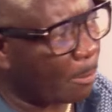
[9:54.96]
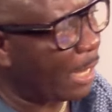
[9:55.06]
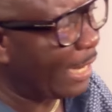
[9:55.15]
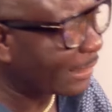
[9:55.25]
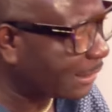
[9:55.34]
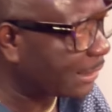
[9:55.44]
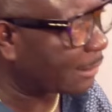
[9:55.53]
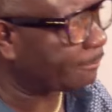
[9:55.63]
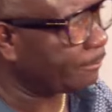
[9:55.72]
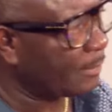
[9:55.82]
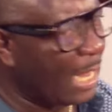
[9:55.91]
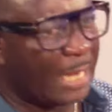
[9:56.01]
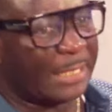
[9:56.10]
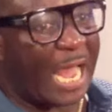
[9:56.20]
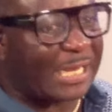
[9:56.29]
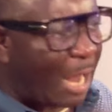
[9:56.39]
election
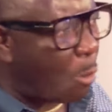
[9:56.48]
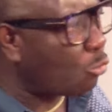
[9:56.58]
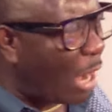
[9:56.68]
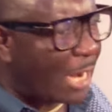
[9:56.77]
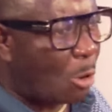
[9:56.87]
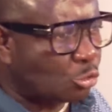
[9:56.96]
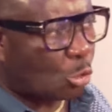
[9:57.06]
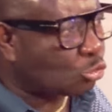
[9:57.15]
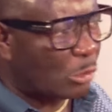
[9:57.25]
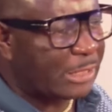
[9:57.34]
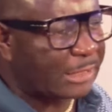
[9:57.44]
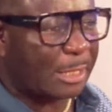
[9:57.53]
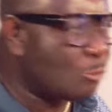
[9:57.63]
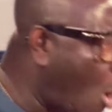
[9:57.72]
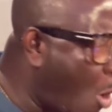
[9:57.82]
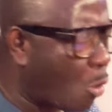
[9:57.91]
na ka wo kra na wo so so nya se
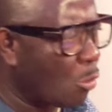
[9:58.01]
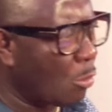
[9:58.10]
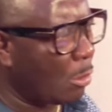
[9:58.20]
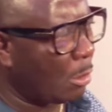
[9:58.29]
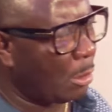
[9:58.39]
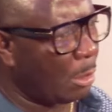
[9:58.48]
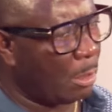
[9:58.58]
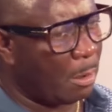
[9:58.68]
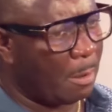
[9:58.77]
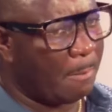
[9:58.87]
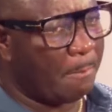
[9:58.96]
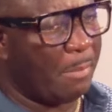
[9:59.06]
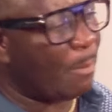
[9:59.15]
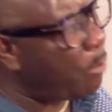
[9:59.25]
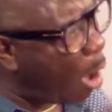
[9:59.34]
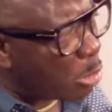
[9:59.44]
no me
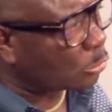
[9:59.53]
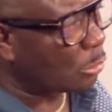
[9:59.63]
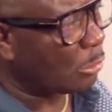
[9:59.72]
boss